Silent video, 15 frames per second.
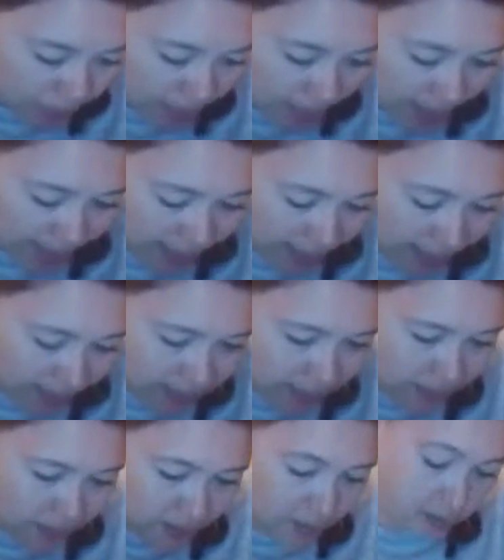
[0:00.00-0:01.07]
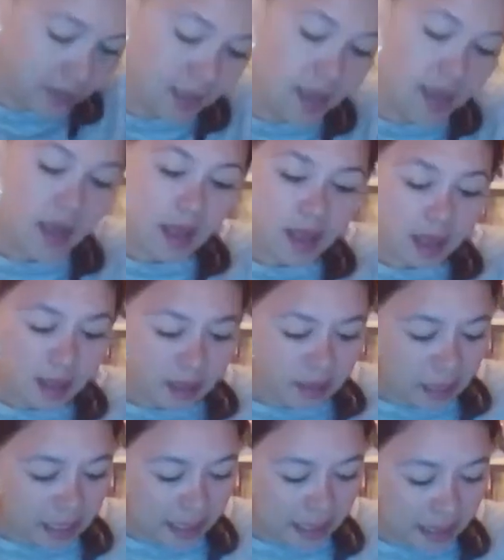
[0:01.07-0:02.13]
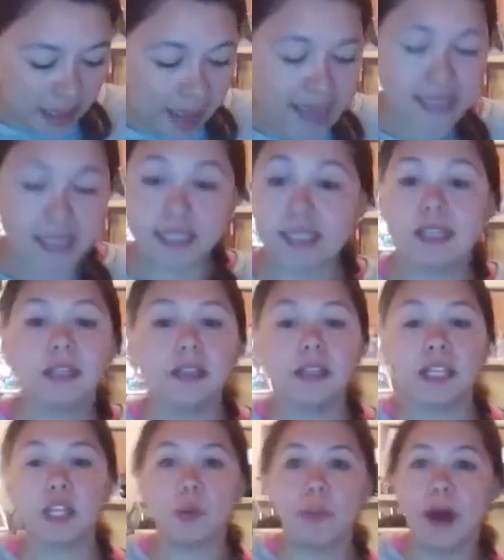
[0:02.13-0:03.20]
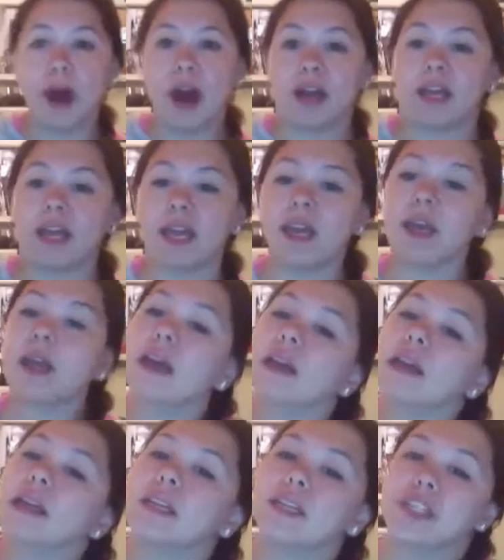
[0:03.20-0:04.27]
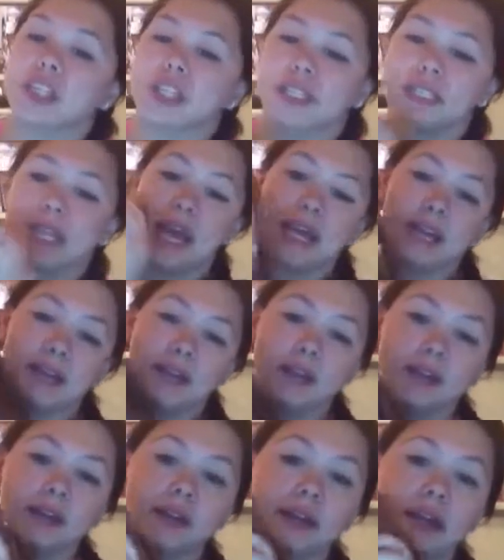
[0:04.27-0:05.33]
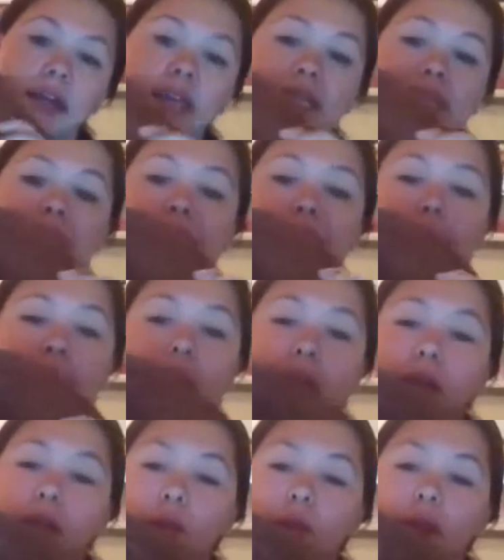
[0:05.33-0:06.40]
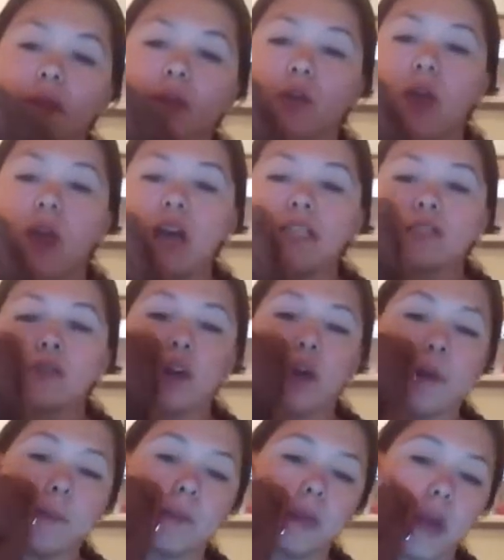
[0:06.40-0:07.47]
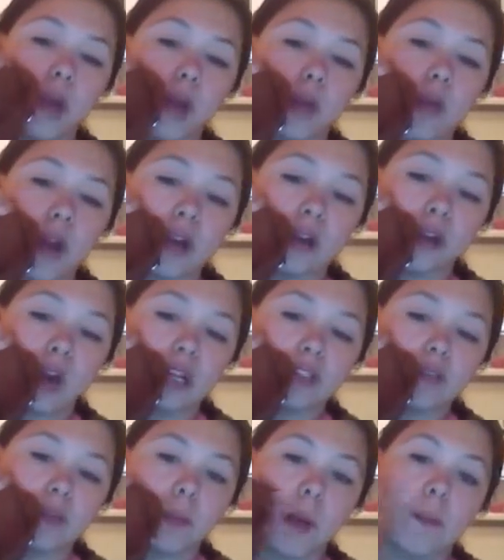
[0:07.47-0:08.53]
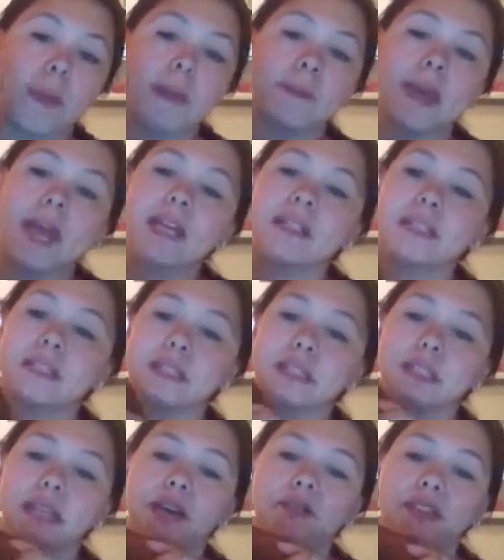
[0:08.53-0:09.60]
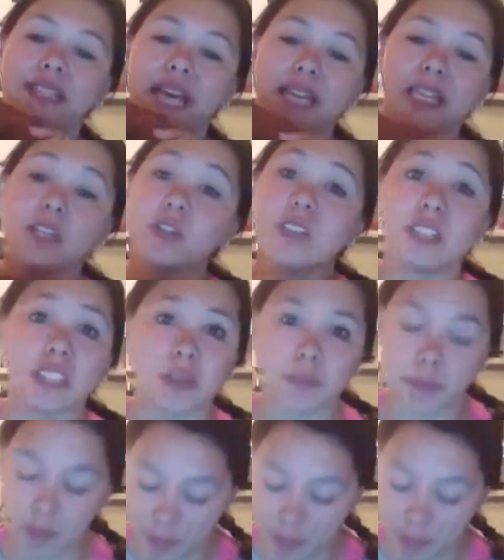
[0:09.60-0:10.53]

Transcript: And the last little pocket is just that inside pocket right across from all my pens and stuff is that little zipper